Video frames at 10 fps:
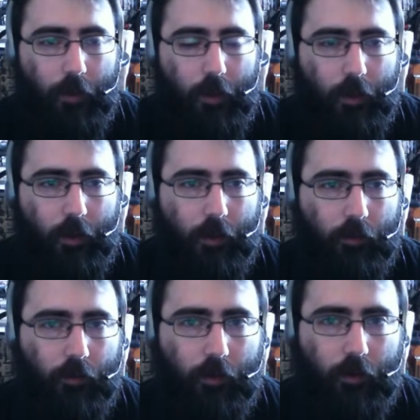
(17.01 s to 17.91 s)

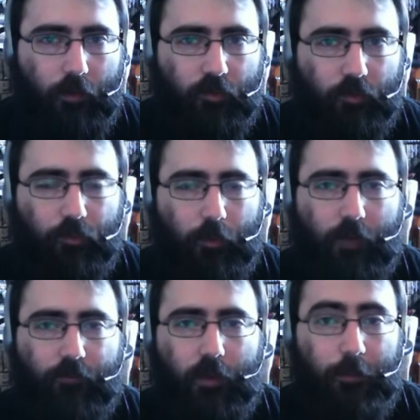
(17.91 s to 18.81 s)
and uh, searching around
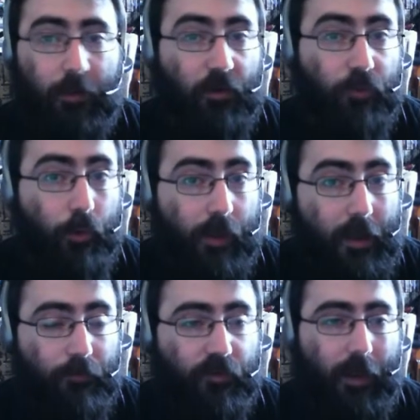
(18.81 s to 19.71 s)
for Game Maker Studio games,